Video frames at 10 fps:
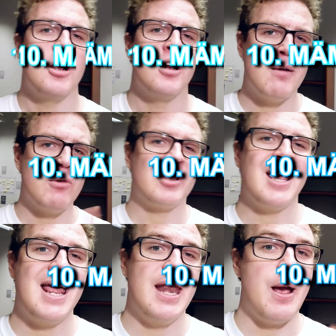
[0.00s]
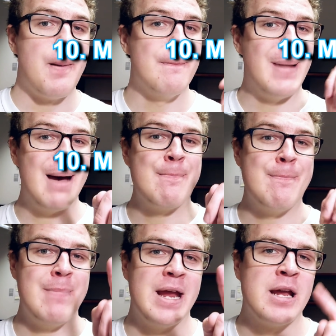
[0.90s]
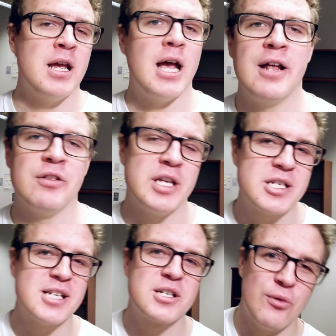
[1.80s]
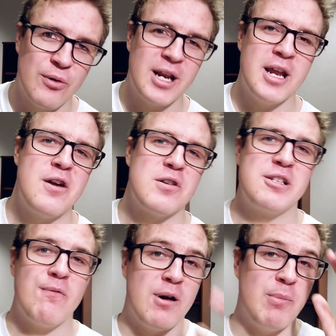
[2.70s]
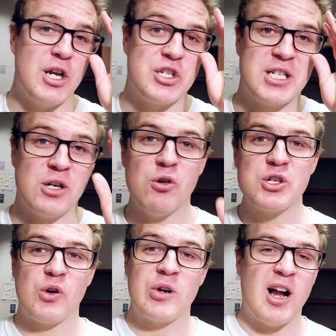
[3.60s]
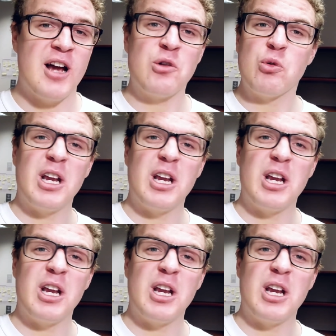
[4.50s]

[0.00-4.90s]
Number 10, mämmi. And this is really interesting one because it looks kind of really